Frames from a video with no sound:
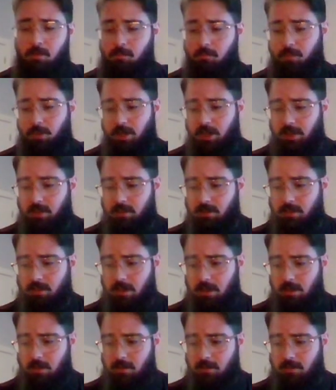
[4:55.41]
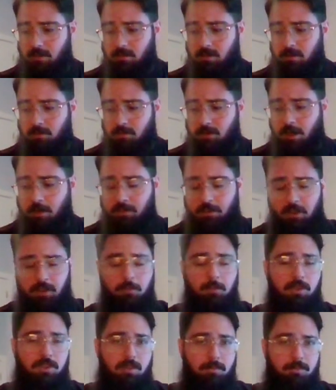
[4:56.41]
but you definitely
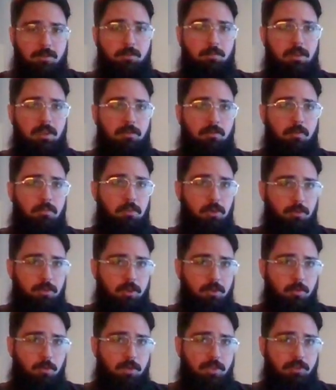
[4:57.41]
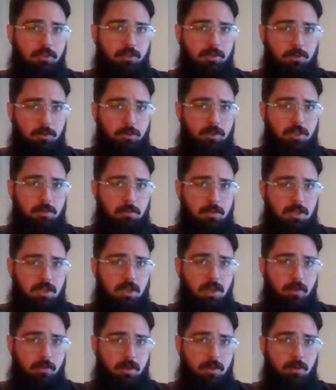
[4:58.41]
want them to be familiar with the source
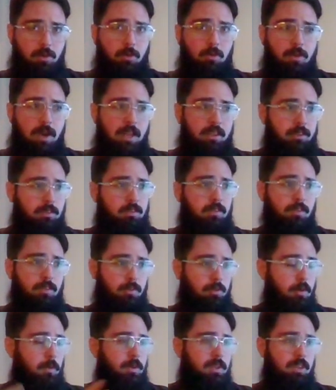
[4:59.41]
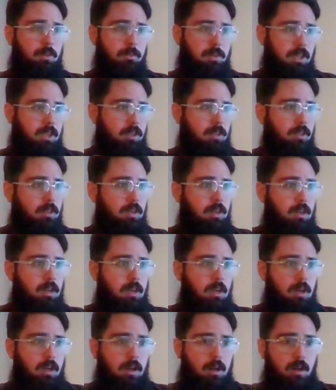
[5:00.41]
material rather than throwing them in.
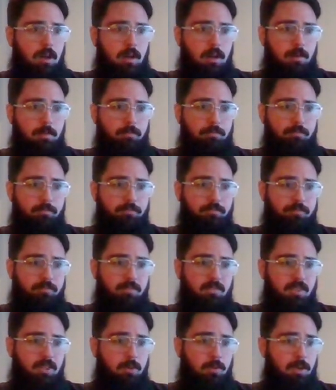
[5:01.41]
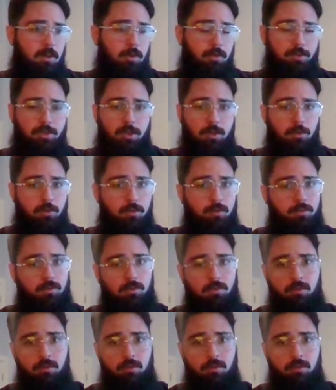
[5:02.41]
You can also,